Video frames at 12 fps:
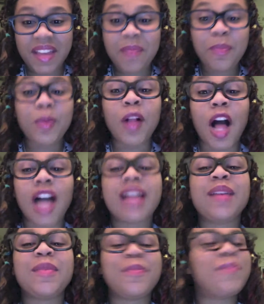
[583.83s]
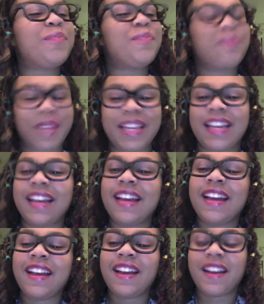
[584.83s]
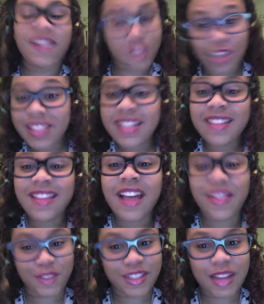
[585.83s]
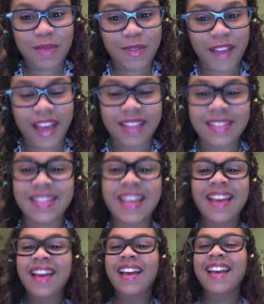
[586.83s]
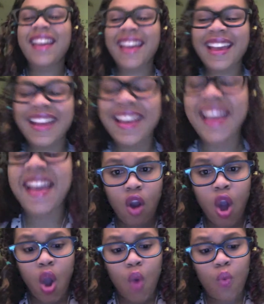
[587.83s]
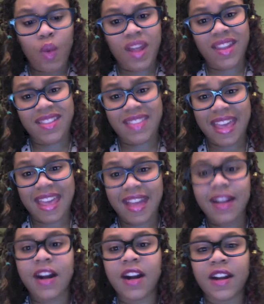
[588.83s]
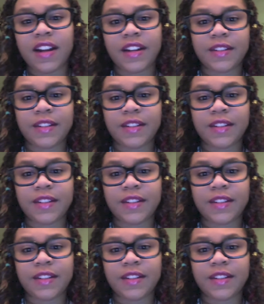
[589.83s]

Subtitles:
Block B. Try saying that 3 times fast. When they are,